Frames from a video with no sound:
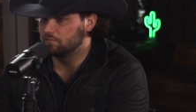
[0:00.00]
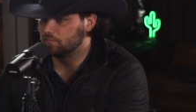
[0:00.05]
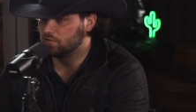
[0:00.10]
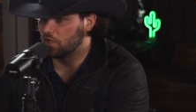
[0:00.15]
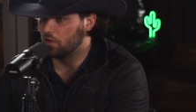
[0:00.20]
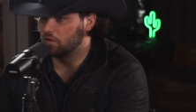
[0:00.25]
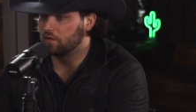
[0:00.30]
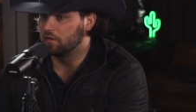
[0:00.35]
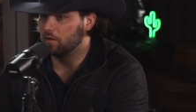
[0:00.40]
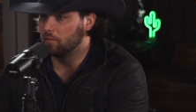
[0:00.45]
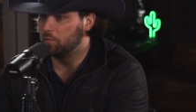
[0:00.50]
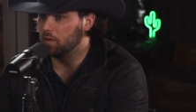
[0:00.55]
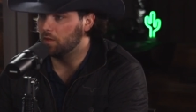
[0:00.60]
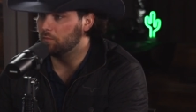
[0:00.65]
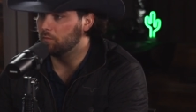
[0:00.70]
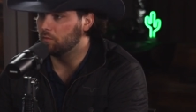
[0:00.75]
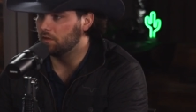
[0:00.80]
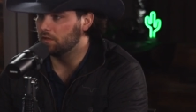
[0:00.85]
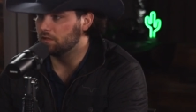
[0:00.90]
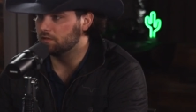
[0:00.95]
talking to
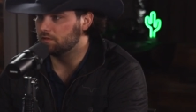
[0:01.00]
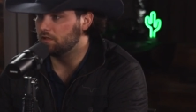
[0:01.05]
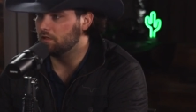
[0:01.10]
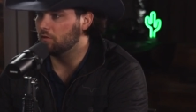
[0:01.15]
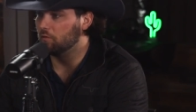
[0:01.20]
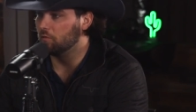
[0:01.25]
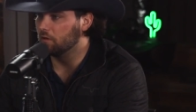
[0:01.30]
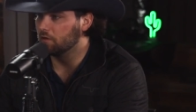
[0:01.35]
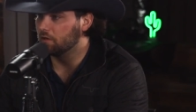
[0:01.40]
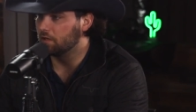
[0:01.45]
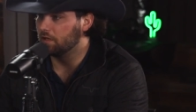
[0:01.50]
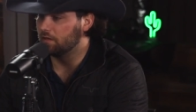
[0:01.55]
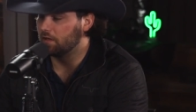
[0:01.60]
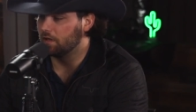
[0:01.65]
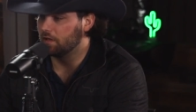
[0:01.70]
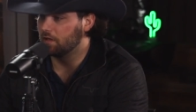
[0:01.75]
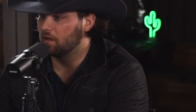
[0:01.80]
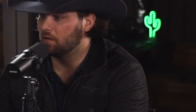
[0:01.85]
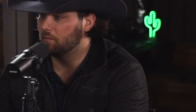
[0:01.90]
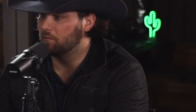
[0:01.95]
people that still work at
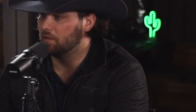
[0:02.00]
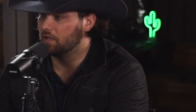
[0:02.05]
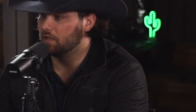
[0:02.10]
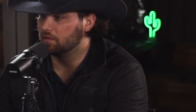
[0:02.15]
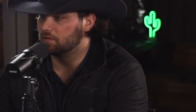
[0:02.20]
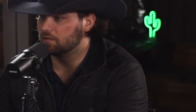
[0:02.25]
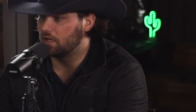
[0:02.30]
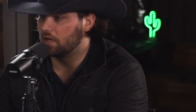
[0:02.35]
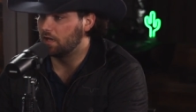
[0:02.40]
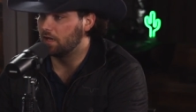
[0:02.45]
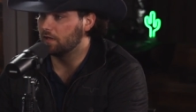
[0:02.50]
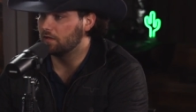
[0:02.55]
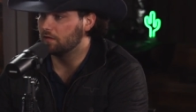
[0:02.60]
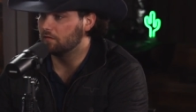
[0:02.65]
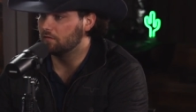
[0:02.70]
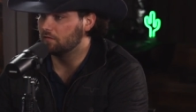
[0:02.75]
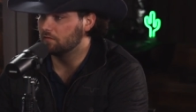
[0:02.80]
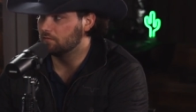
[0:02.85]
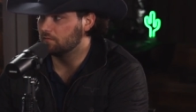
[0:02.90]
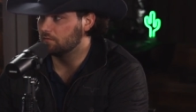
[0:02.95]
that company, it's like
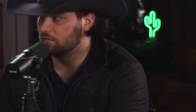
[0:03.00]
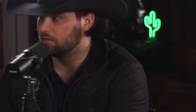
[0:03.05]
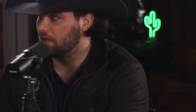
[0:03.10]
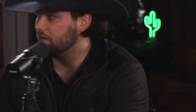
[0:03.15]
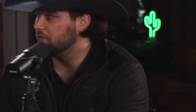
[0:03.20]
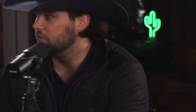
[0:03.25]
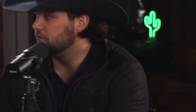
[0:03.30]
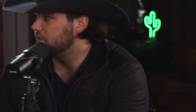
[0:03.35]
they've